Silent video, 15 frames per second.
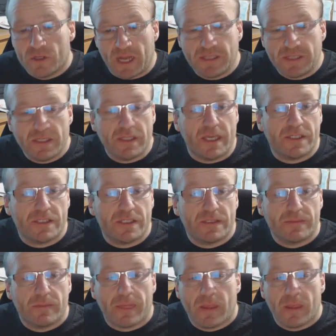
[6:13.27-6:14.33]
To add to
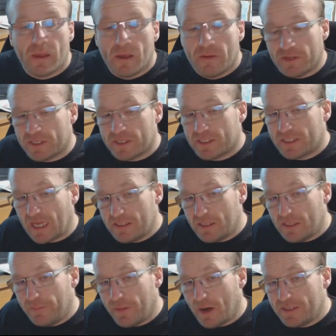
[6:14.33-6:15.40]
this, for the
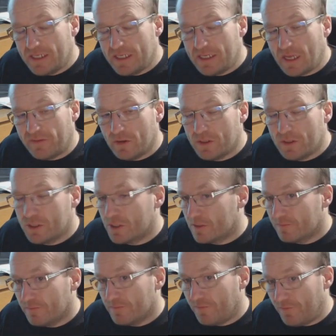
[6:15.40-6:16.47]
stated party
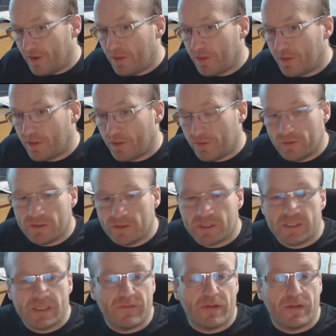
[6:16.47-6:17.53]
levels, 5th through
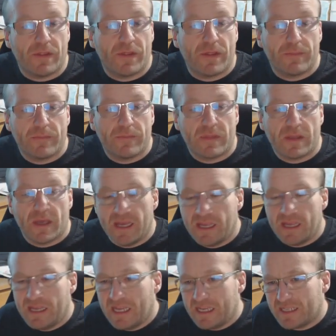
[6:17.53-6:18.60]
to 7th,
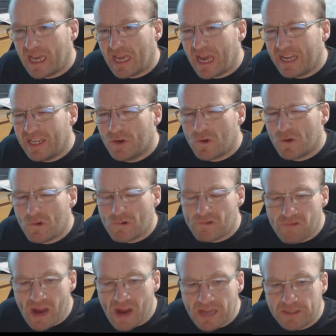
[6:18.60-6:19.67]
he is an
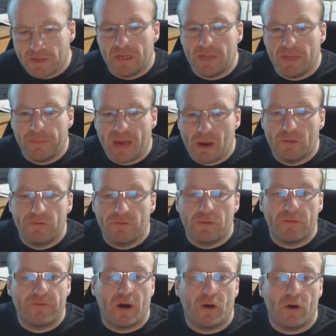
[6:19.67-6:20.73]
incredibly
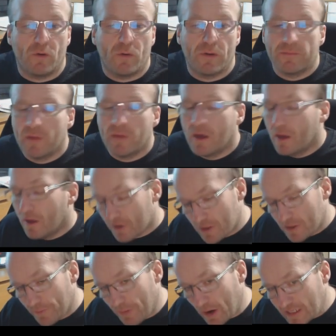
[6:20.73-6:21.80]
powerful foe.
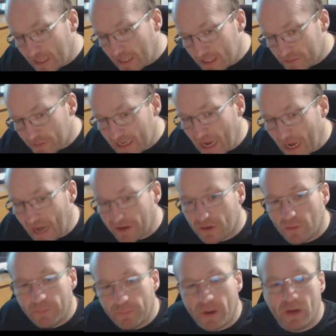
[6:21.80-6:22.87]
Combine his
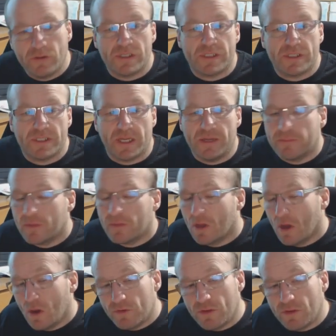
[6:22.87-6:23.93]
mechanical potency
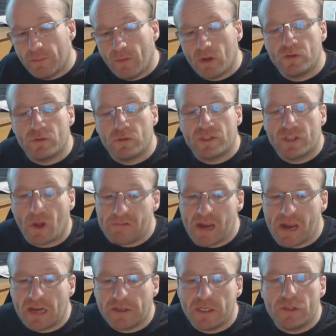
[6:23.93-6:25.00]
with the module's
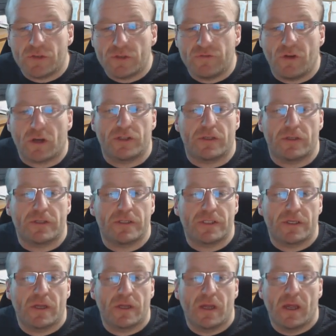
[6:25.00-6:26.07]
direct
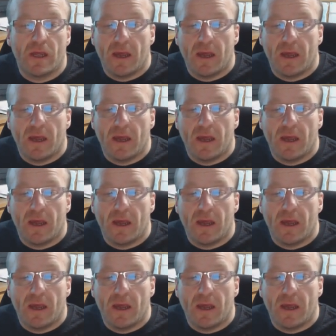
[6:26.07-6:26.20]
instructions